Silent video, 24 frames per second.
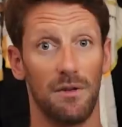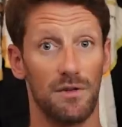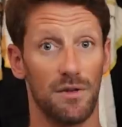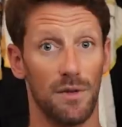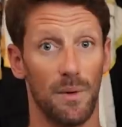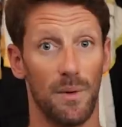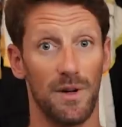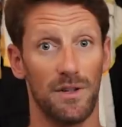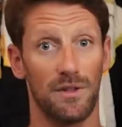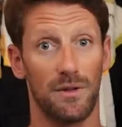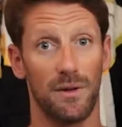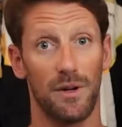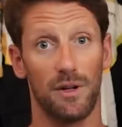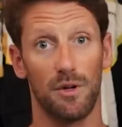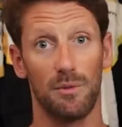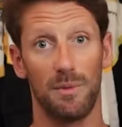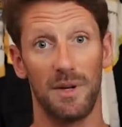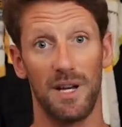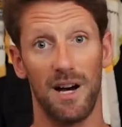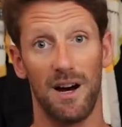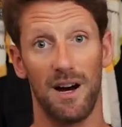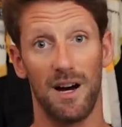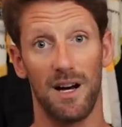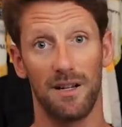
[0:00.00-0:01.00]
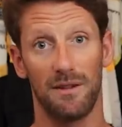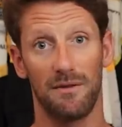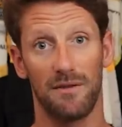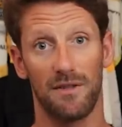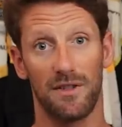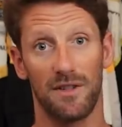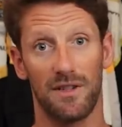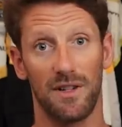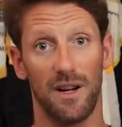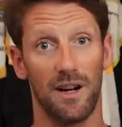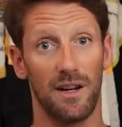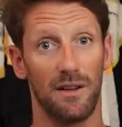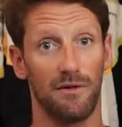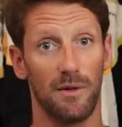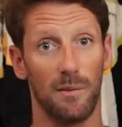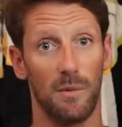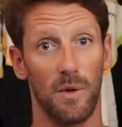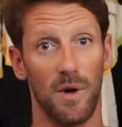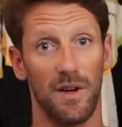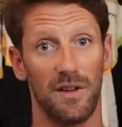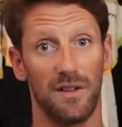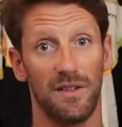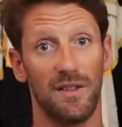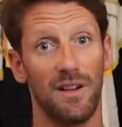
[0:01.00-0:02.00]
was always going to be hard starting from
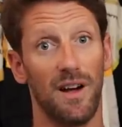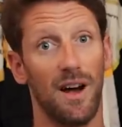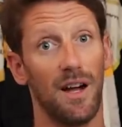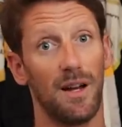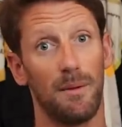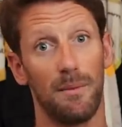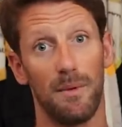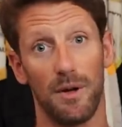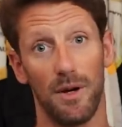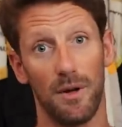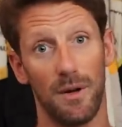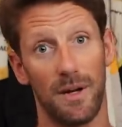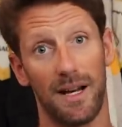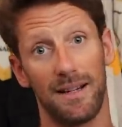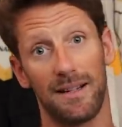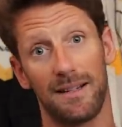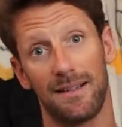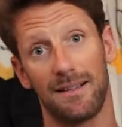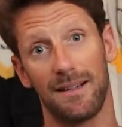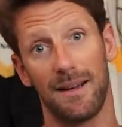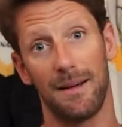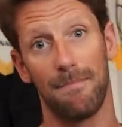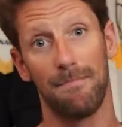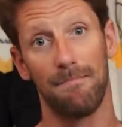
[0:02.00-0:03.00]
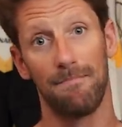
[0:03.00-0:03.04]
where he started, but look at